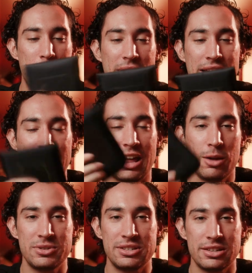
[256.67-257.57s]
but it
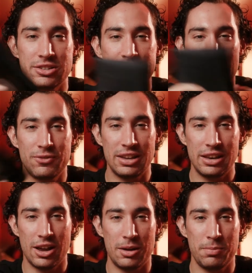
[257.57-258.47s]
helps
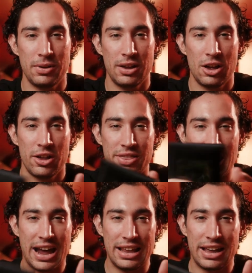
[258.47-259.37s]
soften up the
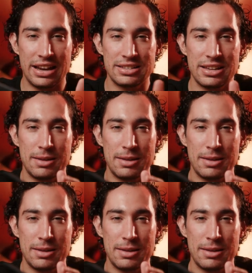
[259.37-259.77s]
highlights.